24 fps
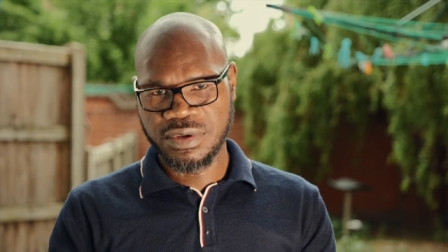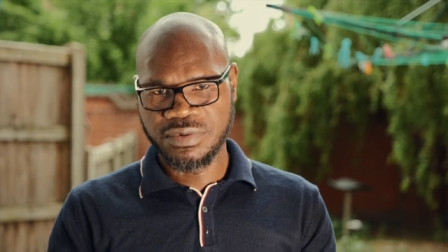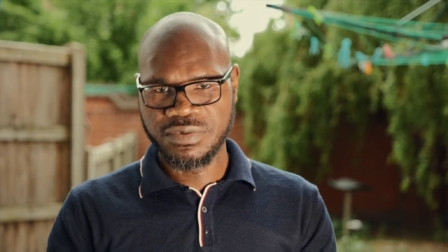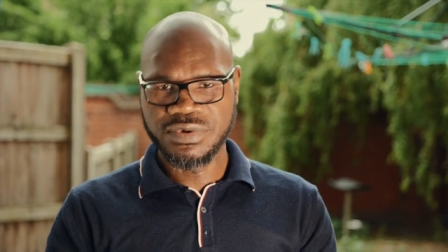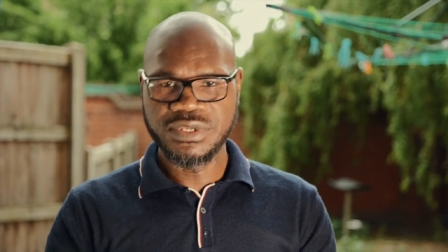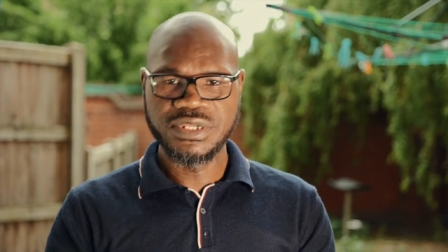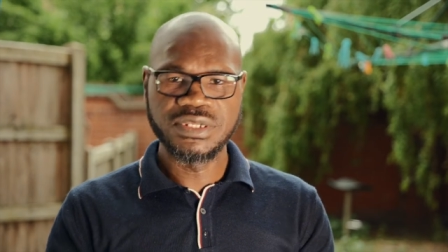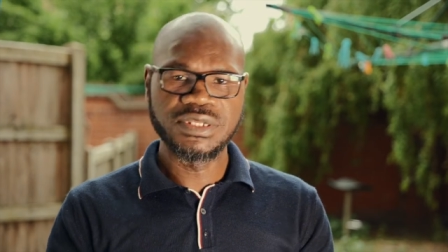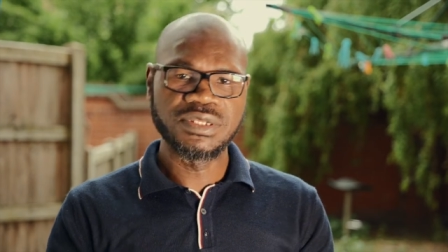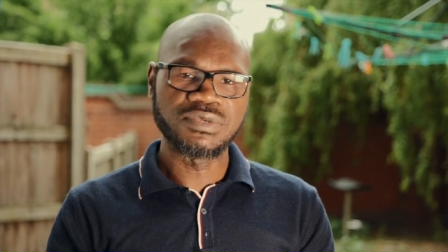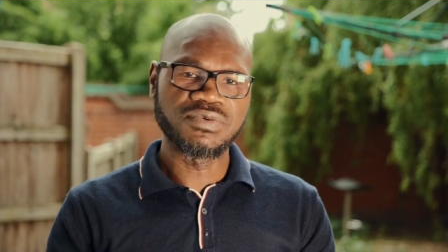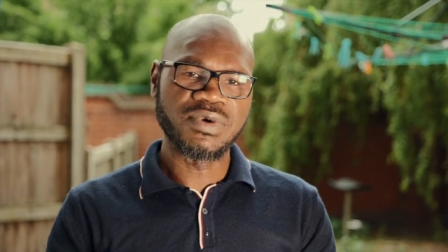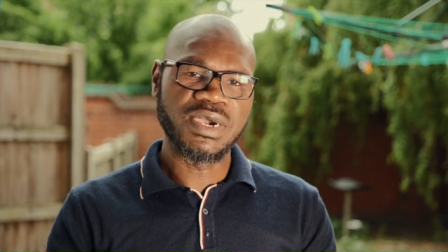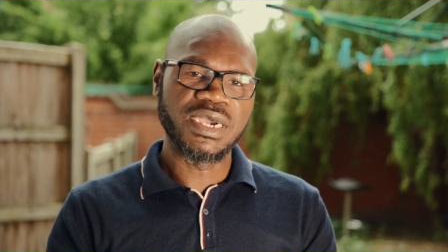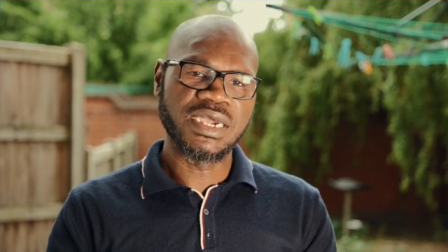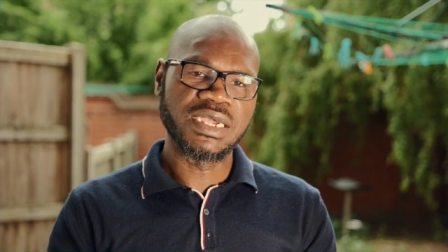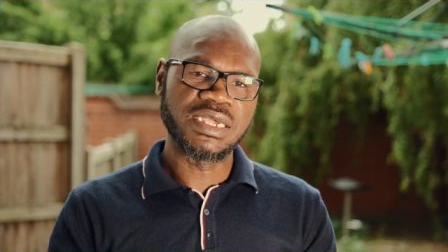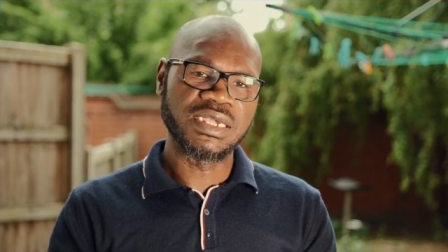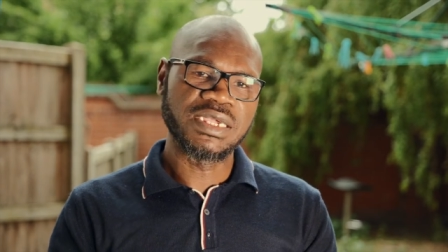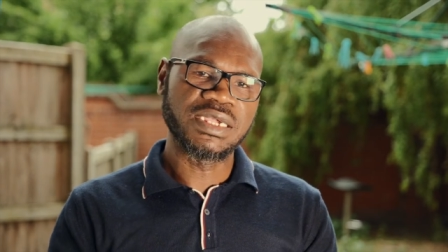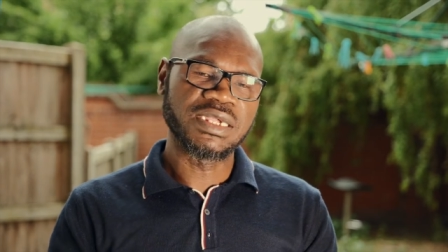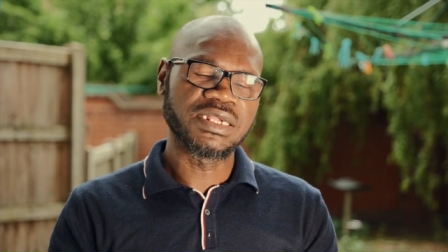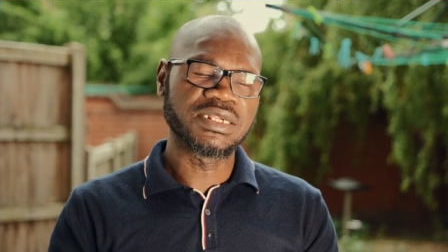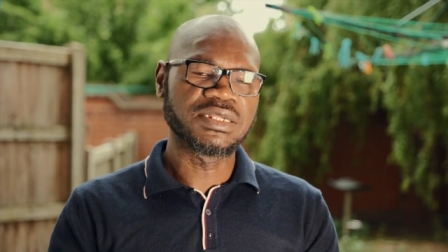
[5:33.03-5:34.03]
which is
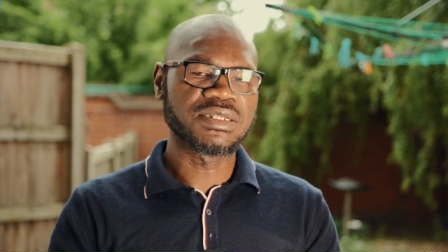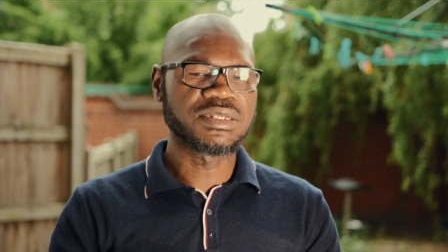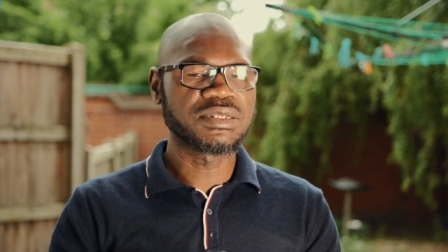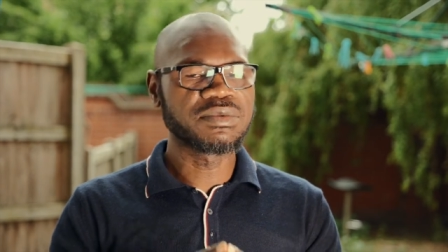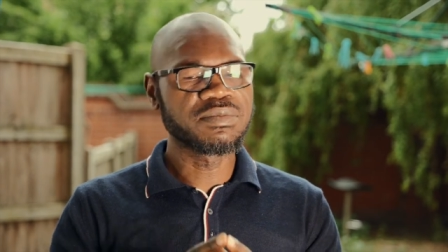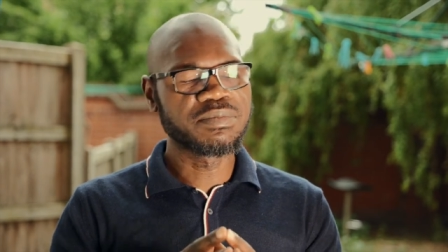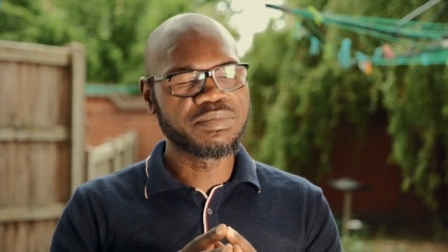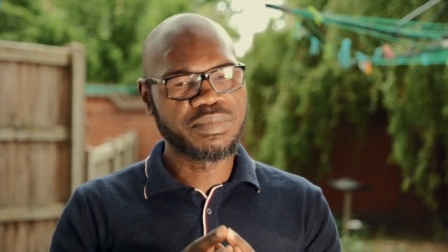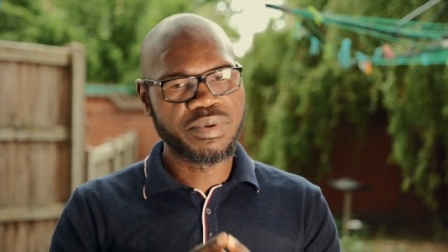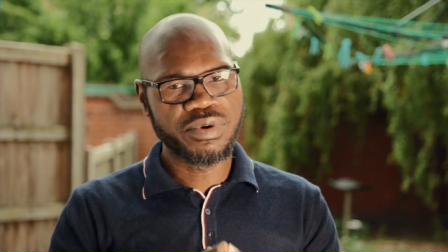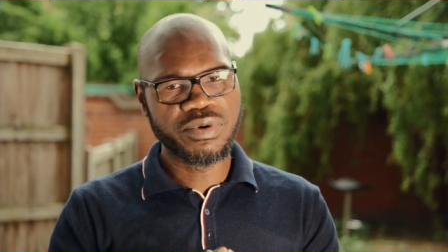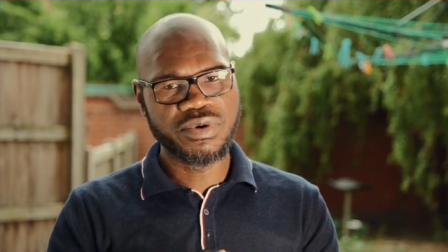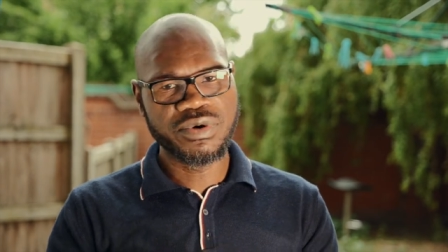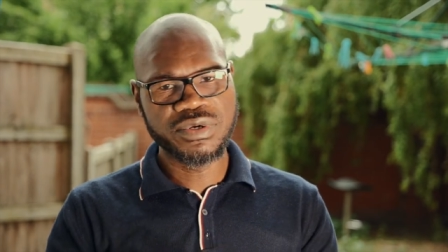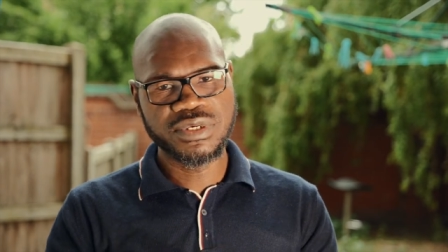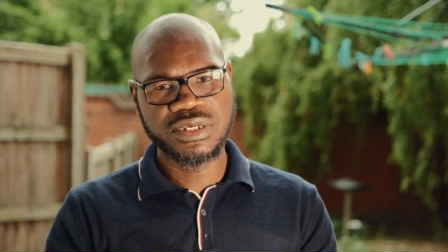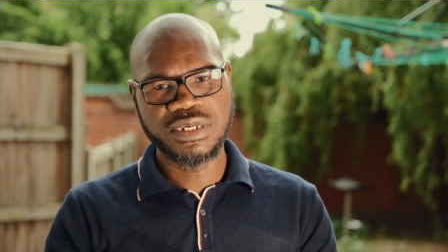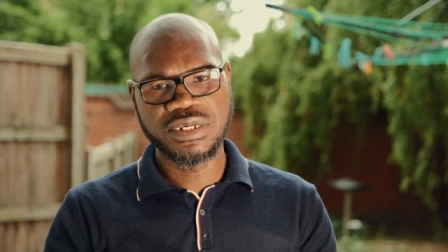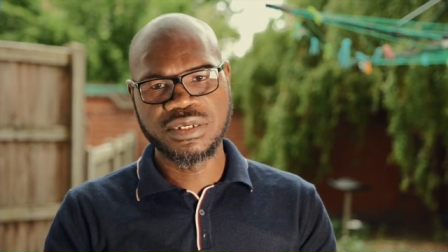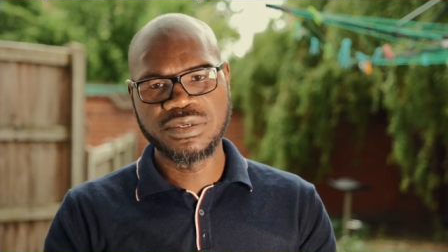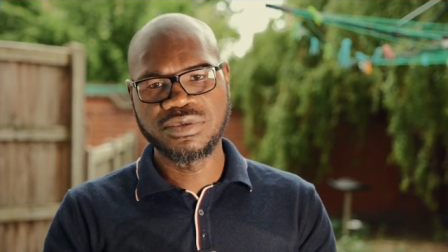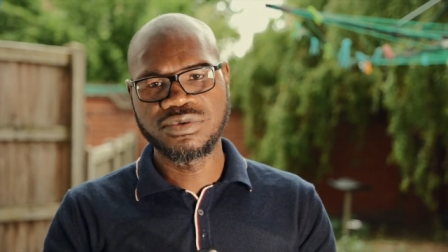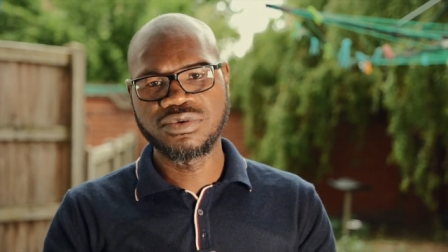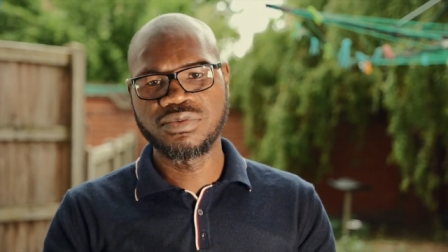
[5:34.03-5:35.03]
why it is
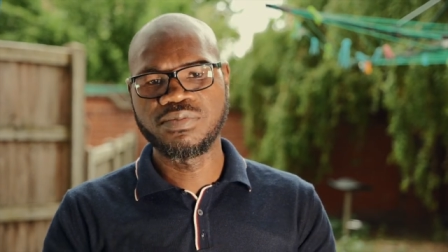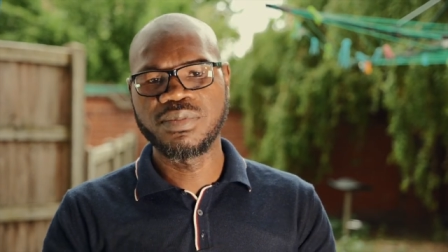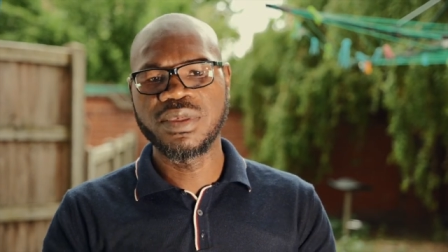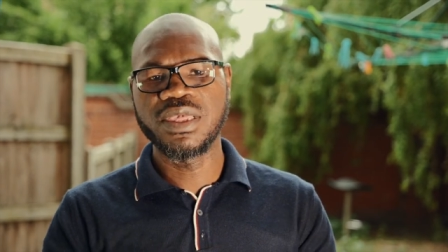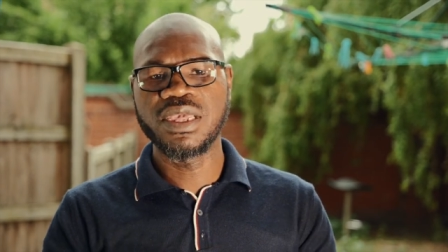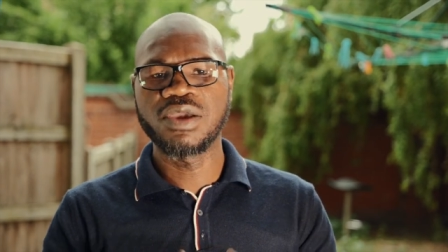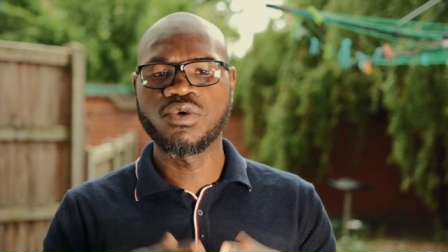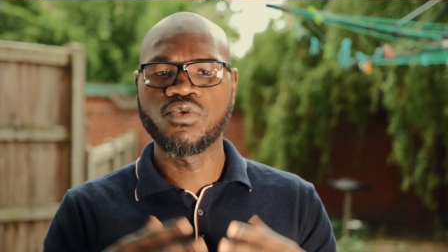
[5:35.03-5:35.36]
important to be